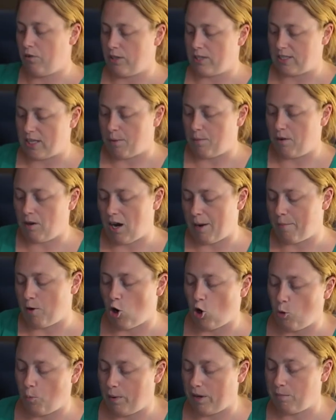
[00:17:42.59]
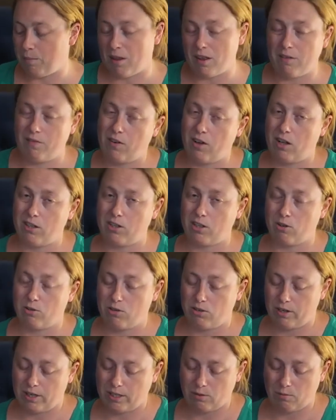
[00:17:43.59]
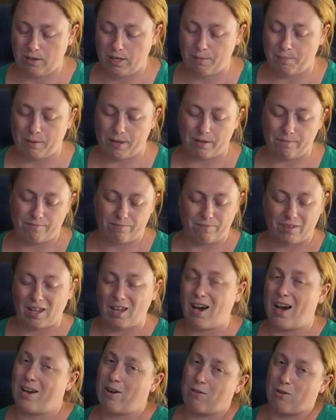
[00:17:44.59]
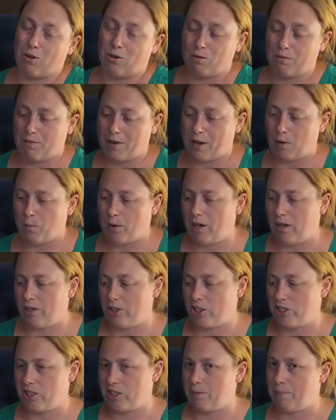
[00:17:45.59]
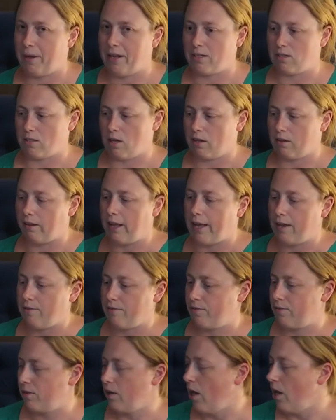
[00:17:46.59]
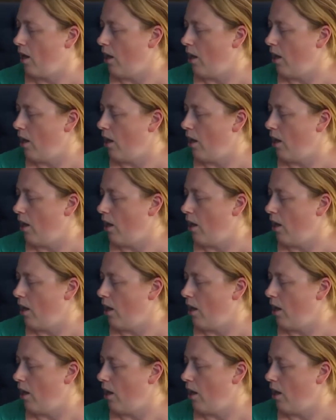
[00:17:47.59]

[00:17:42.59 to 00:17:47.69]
the summer. I'm hoping by the fall to go 2 days a week, but I don't know if I will. It just depends on life.